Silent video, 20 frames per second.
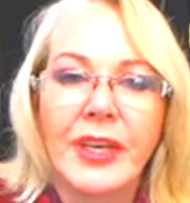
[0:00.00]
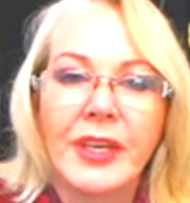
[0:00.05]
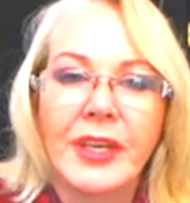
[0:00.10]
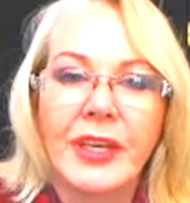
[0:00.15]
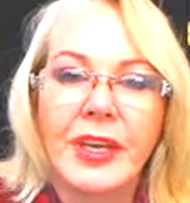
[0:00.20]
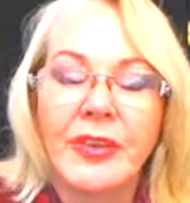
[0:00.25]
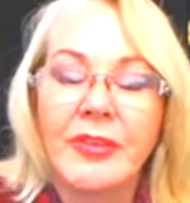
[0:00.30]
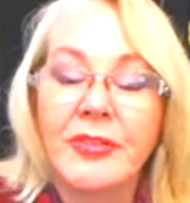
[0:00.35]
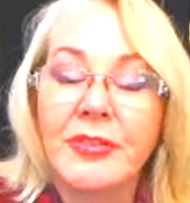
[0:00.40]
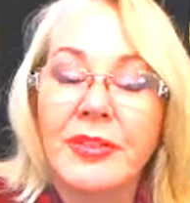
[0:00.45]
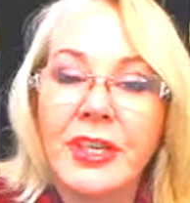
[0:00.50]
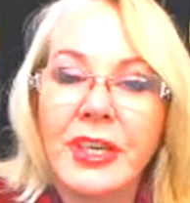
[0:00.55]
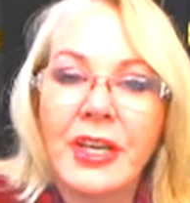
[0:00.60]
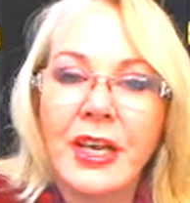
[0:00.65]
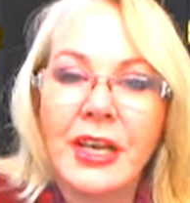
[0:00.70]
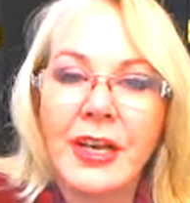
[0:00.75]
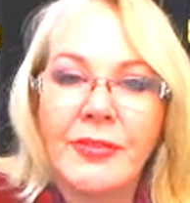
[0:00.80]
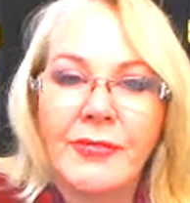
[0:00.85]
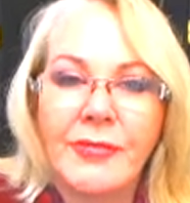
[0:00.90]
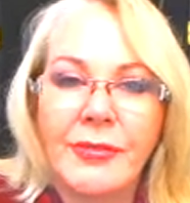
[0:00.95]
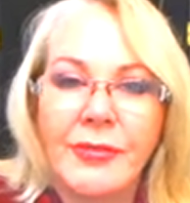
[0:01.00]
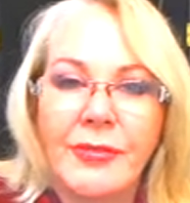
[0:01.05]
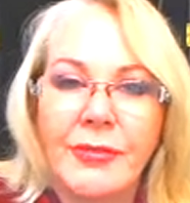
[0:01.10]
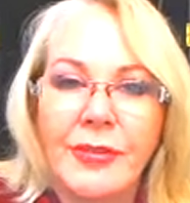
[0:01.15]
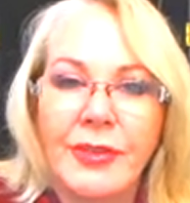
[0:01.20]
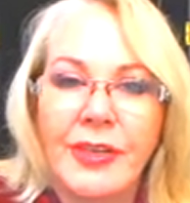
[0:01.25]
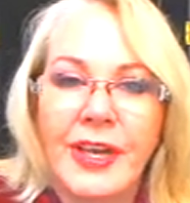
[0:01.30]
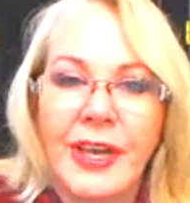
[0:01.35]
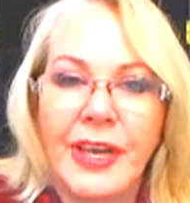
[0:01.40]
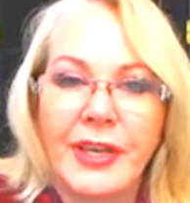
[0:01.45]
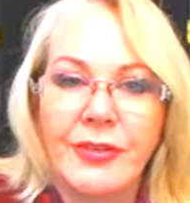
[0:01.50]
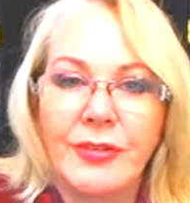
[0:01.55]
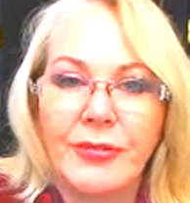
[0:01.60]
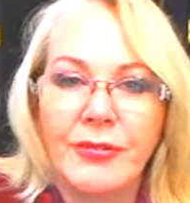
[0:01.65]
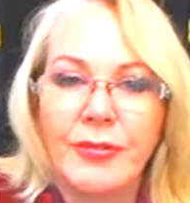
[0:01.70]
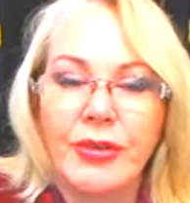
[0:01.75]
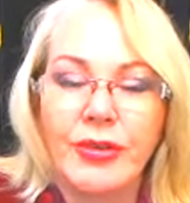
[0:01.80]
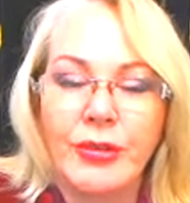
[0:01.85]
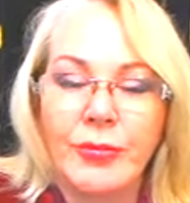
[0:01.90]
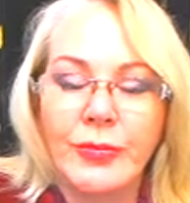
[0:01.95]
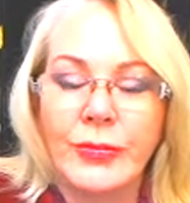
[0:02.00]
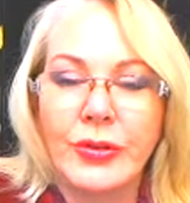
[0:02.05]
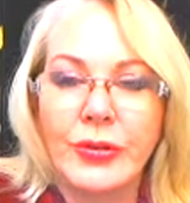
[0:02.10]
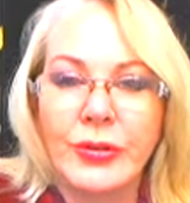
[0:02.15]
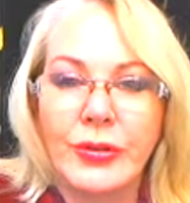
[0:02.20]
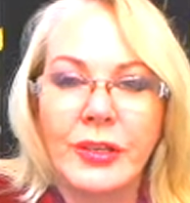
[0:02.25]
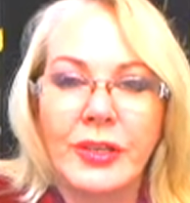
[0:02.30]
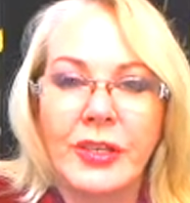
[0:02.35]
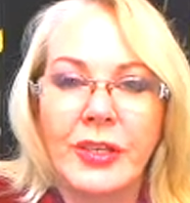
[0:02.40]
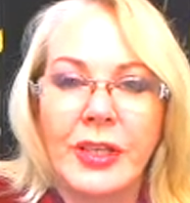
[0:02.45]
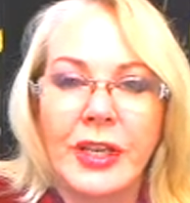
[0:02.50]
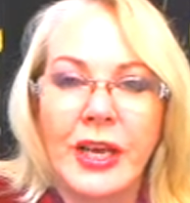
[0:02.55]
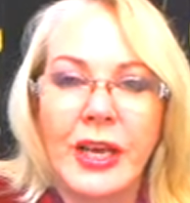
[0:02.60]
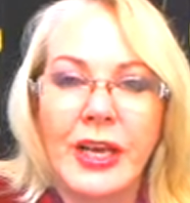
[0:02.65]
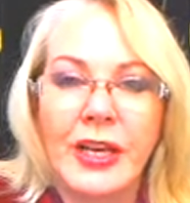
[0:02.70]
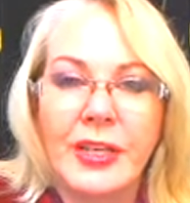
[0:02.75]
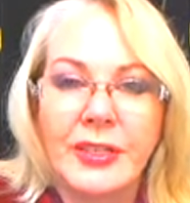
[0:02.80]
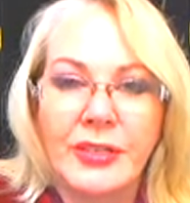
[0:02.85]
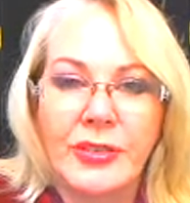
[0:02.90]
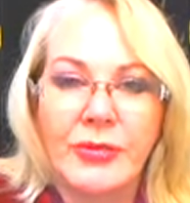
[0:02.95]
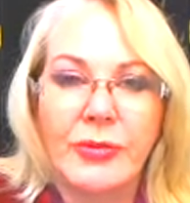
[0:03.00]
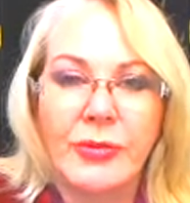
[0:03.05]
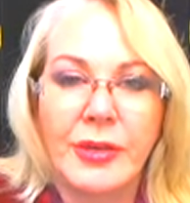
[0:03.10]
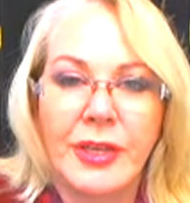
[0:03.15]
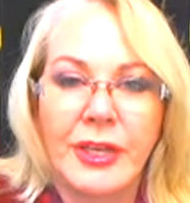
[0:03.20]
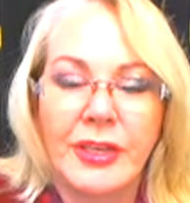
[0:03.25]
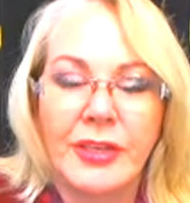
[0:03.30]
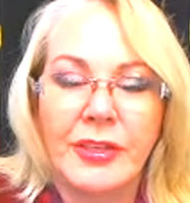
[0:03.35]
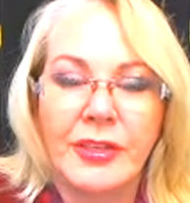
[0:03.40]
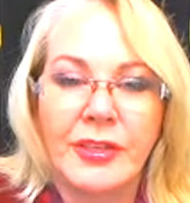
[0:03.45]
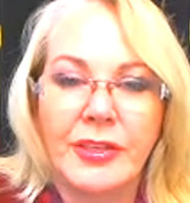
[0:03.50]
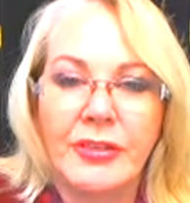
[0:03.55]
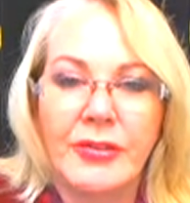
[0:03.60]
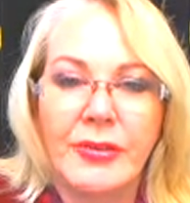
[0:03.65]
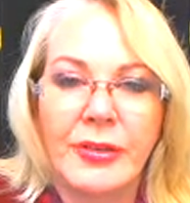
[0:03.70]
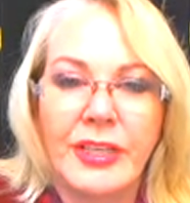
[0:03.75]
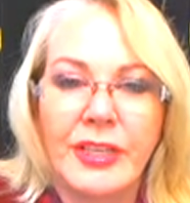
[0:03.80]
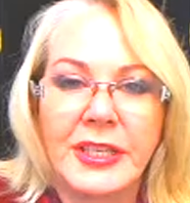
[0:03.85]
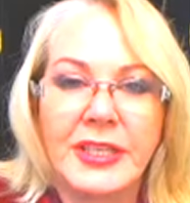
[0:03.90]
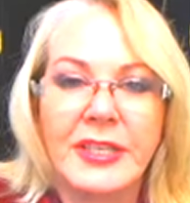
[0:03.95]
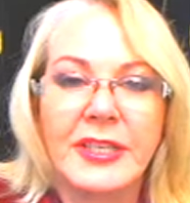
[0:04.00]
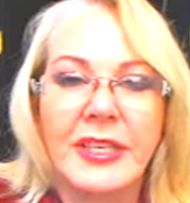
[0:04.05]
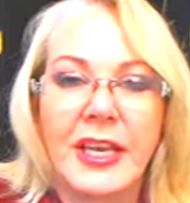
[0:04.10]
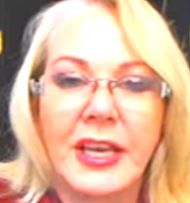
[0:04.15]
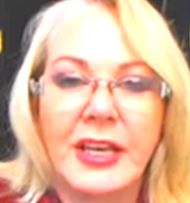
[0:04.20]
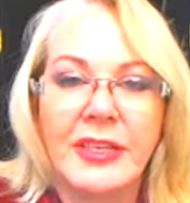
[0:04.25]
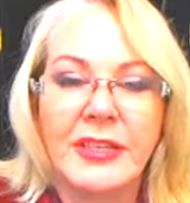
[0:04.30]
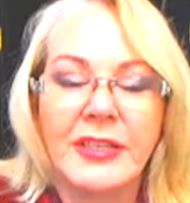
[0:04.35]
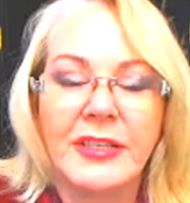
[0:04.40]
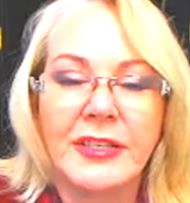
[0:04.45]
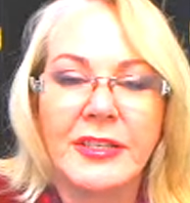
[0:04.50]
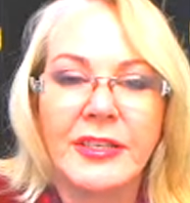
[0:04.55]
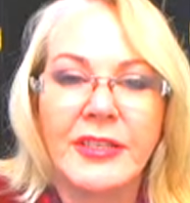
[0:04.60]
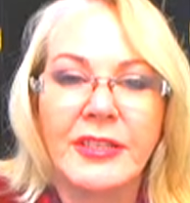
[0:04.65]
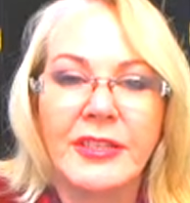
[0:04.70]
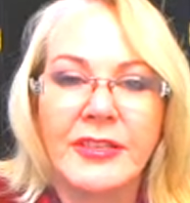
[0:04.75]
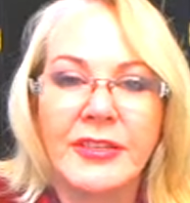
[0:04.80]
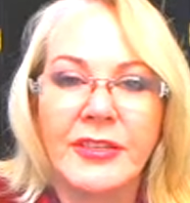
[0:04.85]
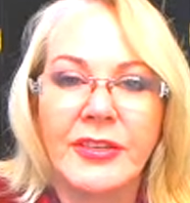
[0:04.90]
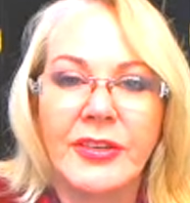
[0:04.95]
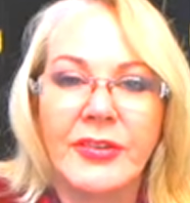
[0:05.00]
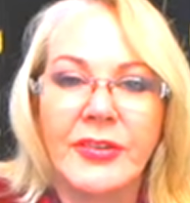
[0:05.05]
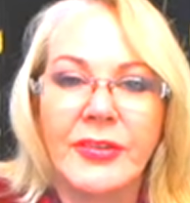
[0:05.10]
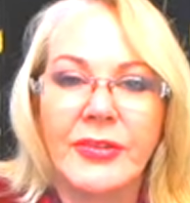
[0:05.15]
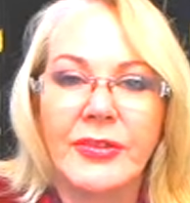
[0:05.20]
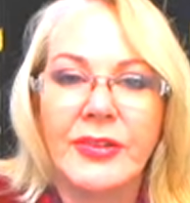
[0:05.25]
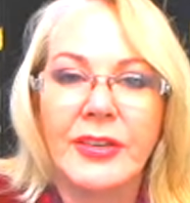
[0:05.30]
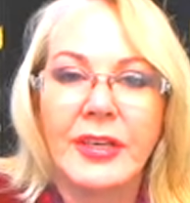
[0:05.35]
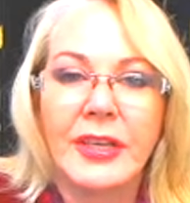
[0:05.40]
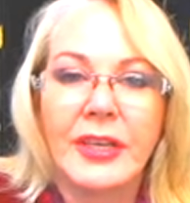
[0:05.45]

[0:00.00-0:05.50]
Now you did have your annual new moon last week on the 22nd, so